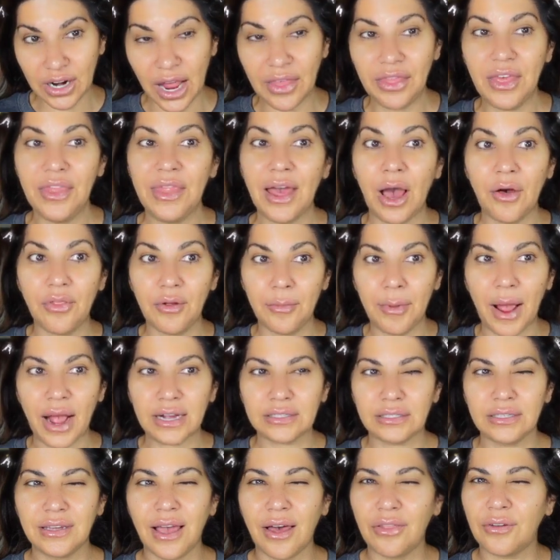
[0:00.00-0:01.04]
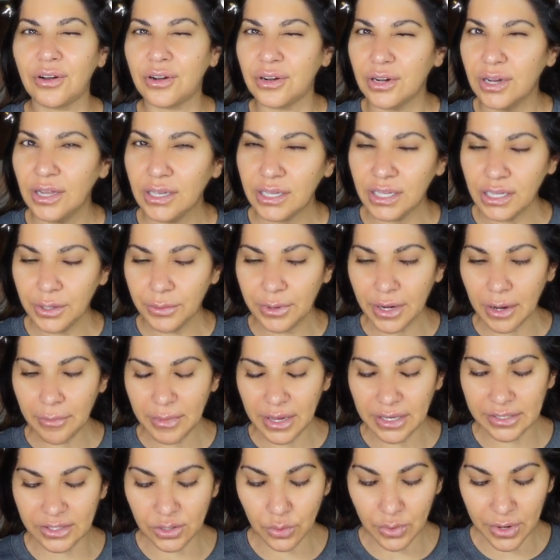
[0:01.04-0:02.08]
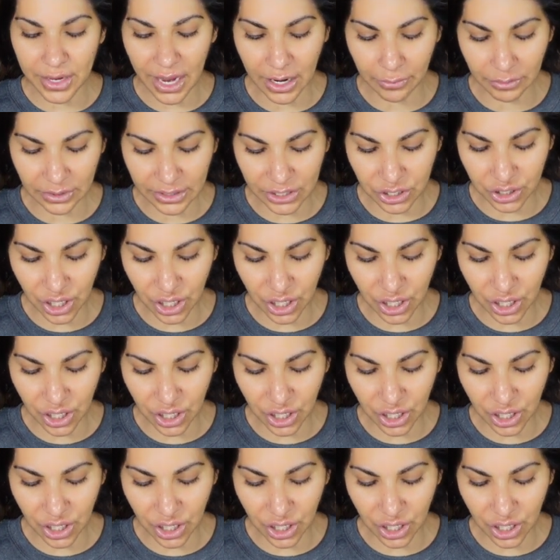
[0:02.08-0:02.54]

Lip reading: and then now they're back together. You know what I mean? So we can't really